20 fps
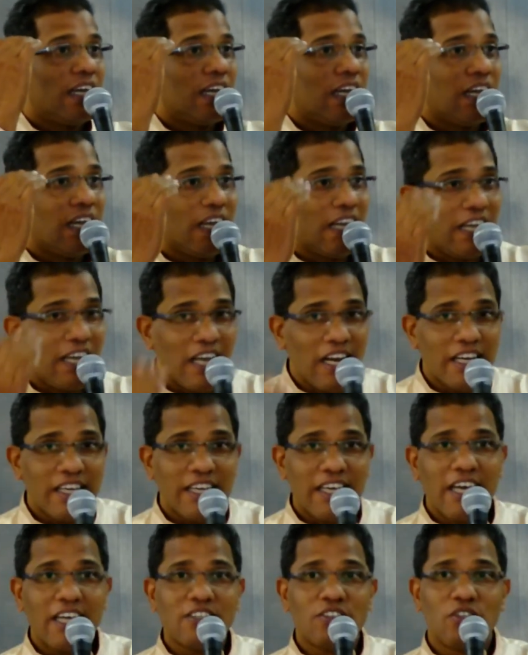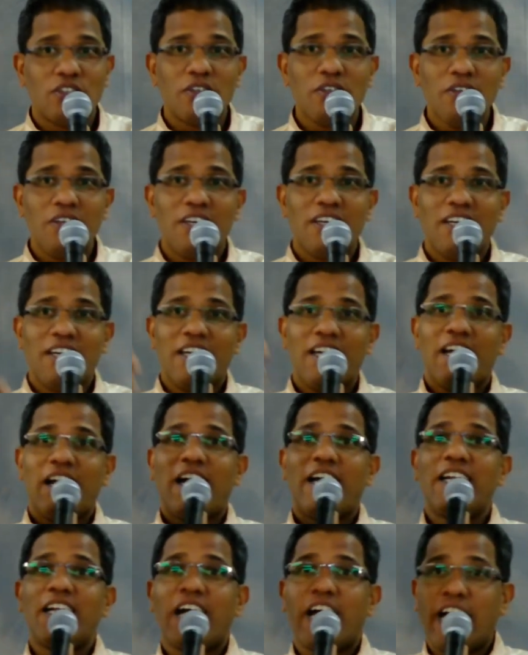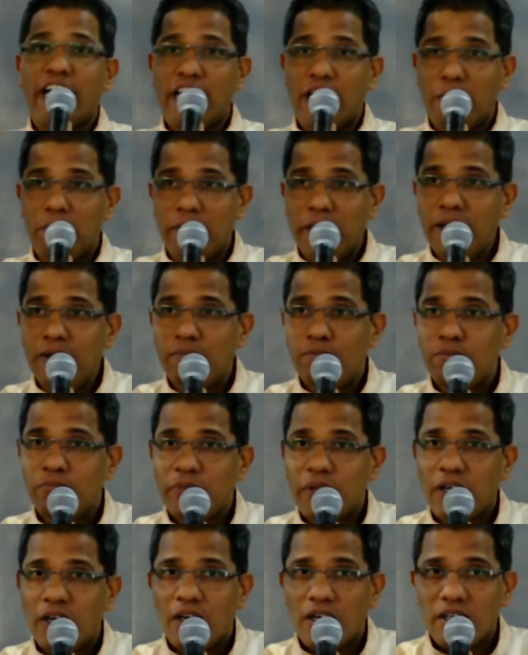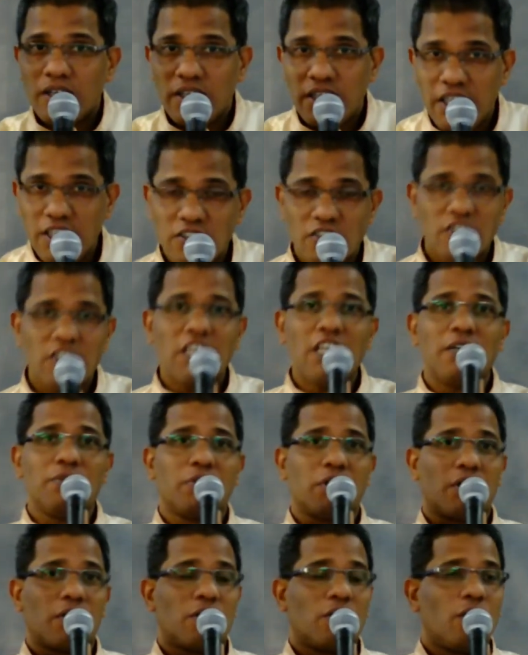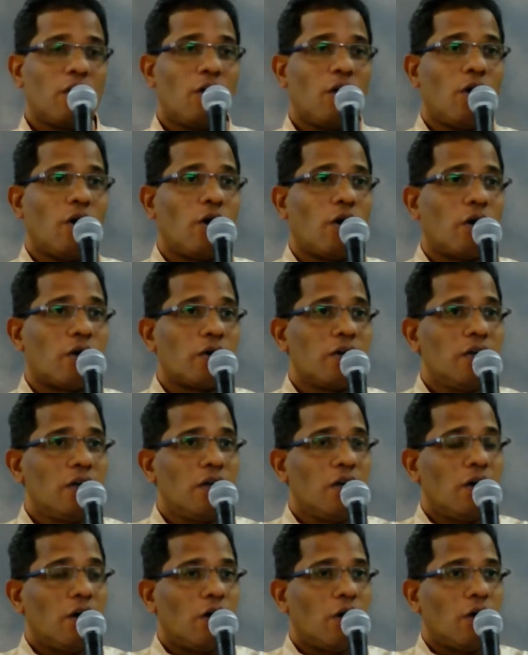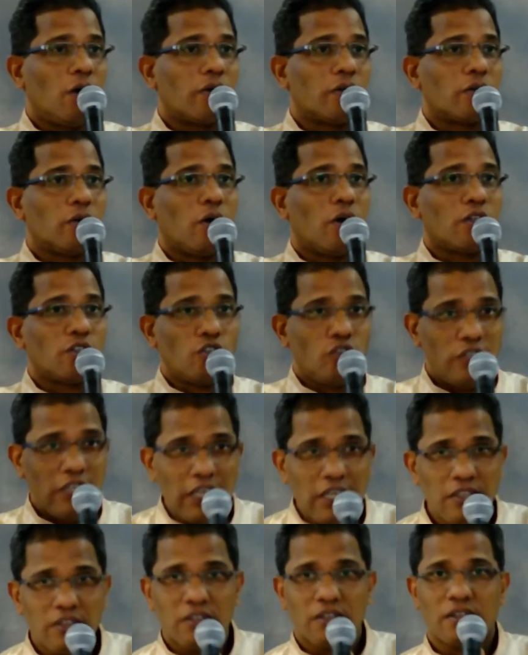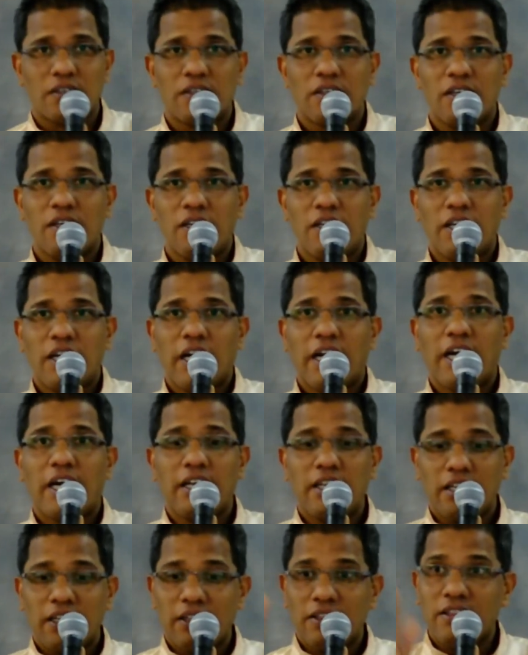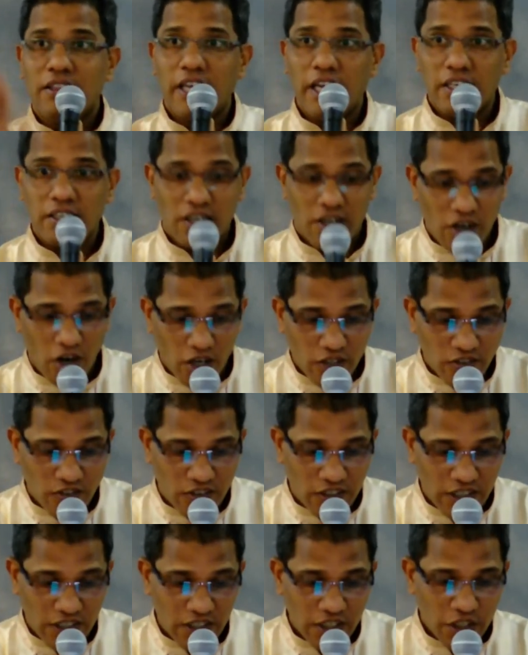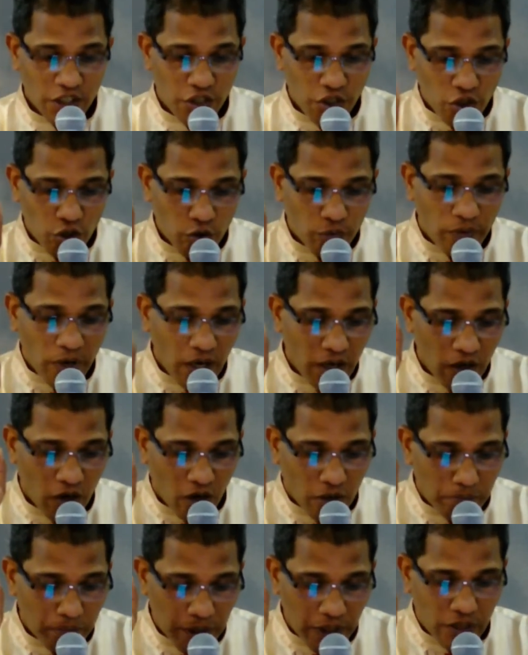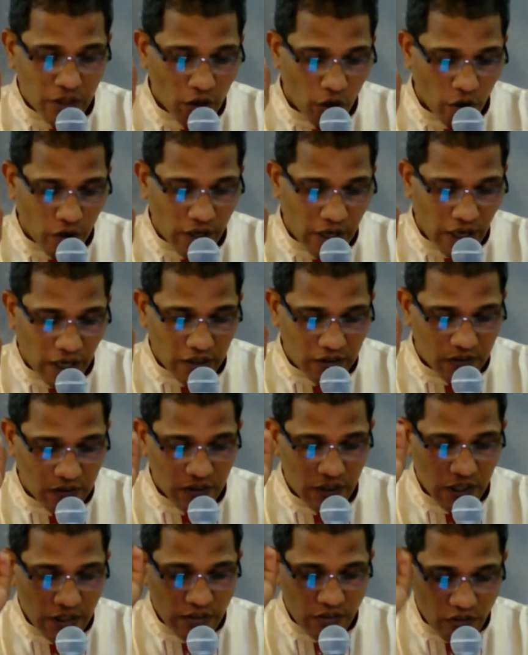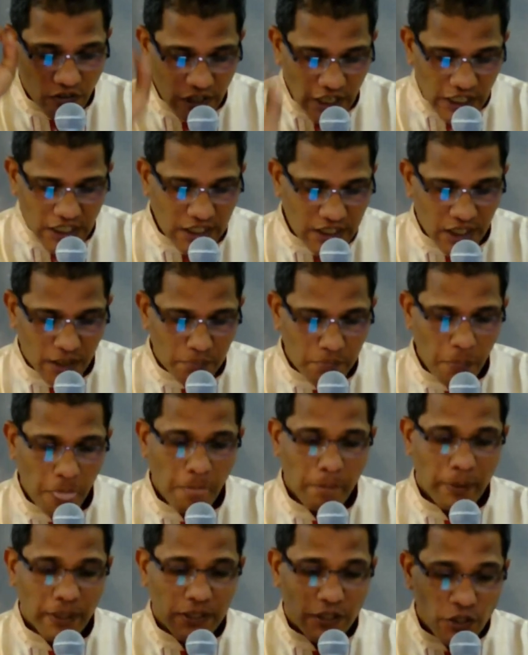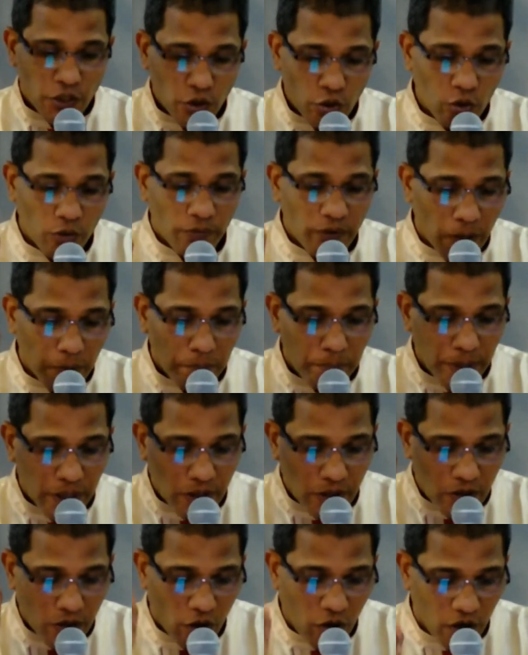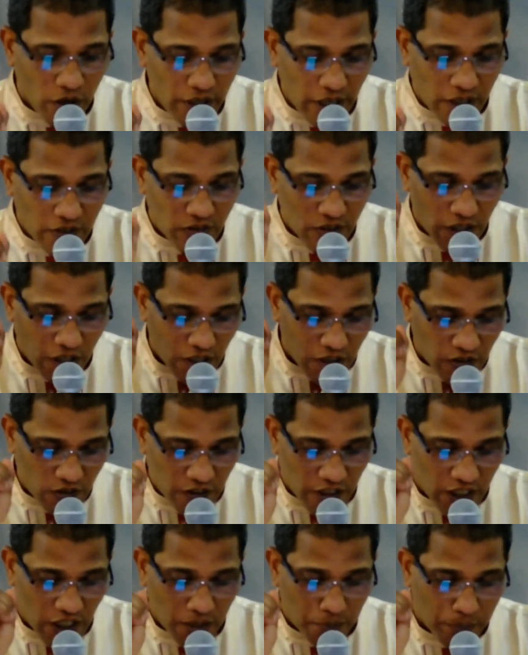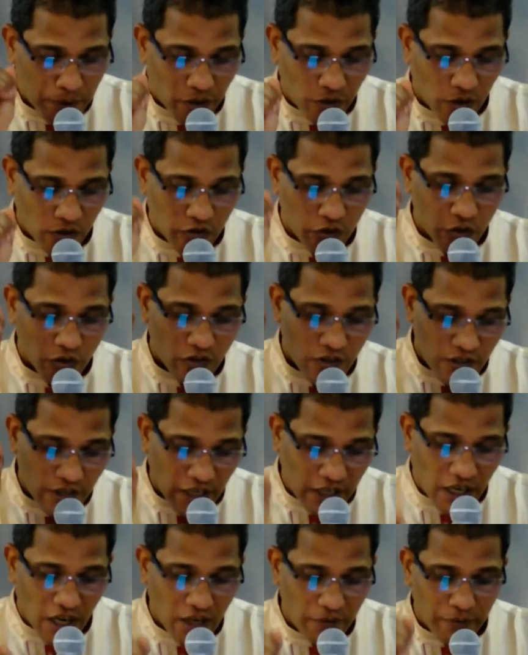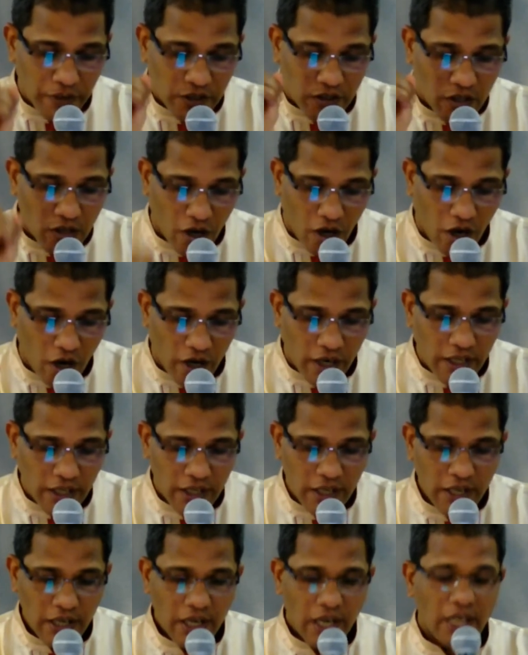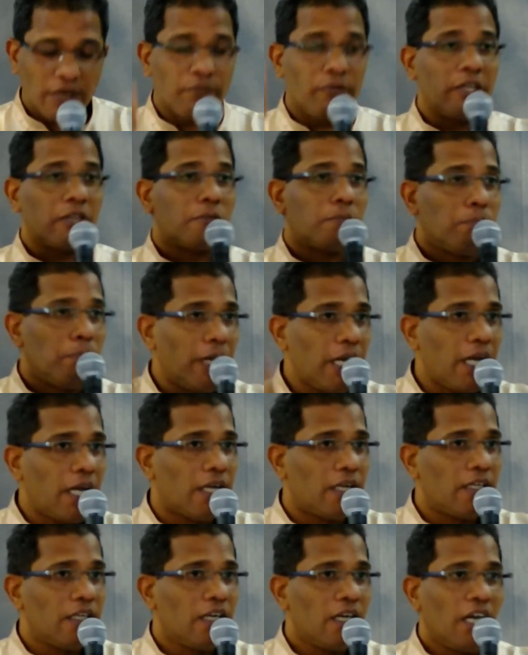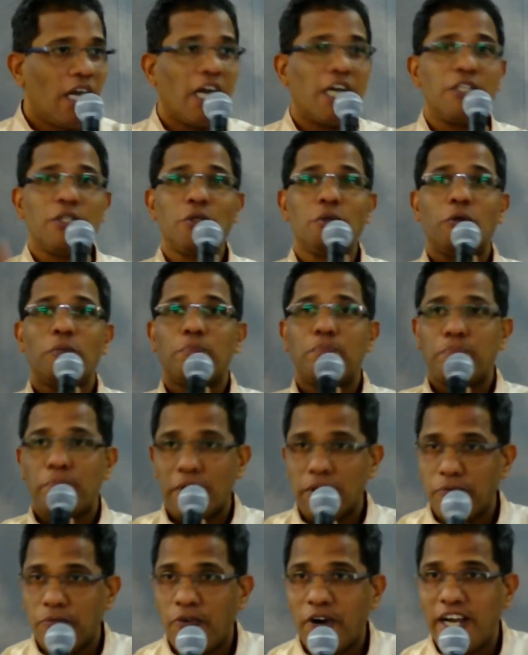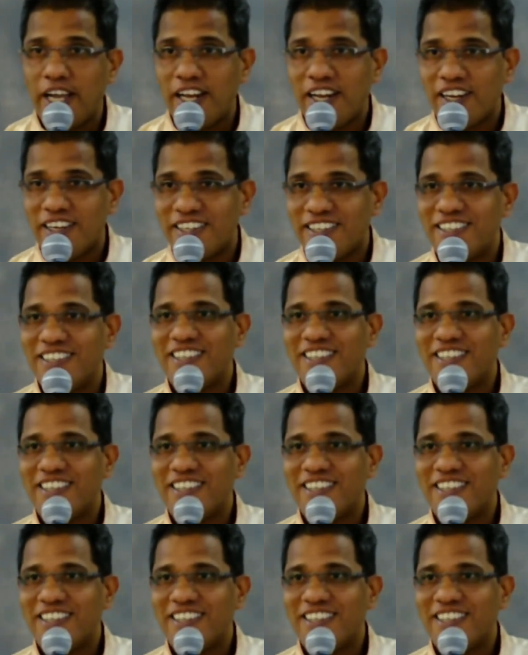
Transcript: Heel catcher, and I am a deceiver or, or, or cheater. And then God said, you will not be known as Jacob, but you will be called as Israel because you struggled with God and with man and you prevailed.